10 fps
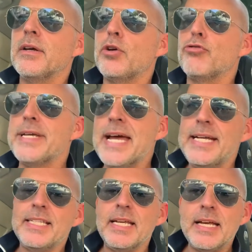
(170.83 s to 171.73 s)

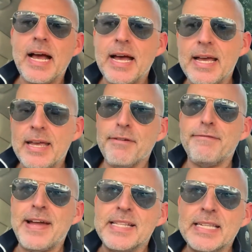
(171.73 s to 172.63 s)
creating a
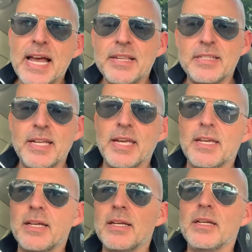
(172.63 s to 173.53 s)
fantastic
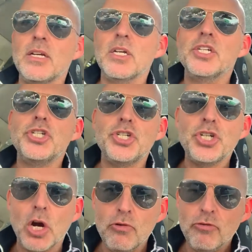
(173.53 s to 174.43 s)

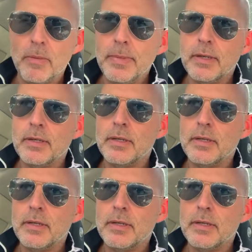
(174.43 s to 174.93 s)
showroom